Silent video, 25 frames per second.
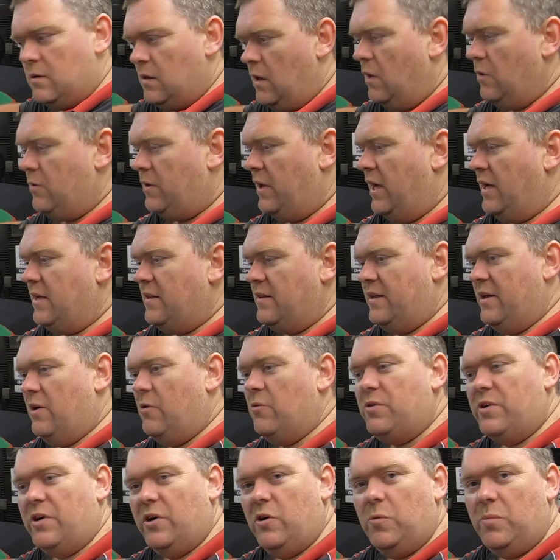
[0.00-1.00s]
Okay, the
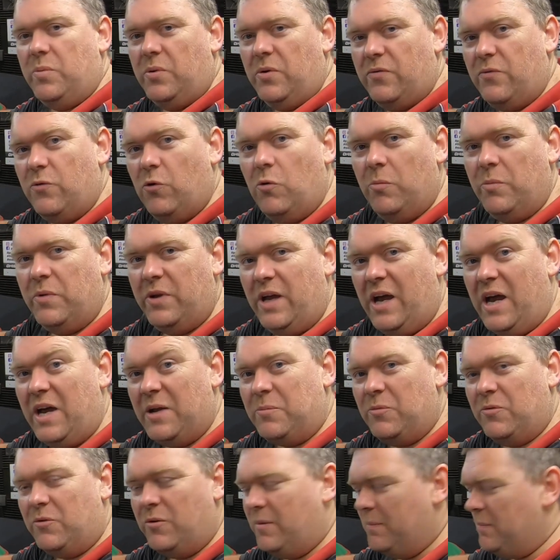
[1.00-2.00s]
old girl performed
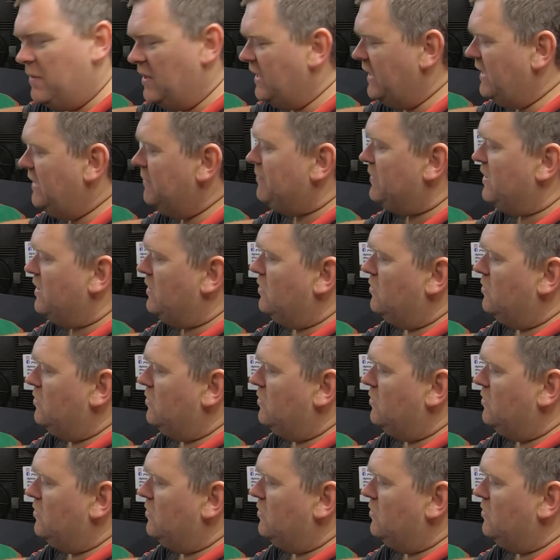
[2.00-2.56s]
admirably.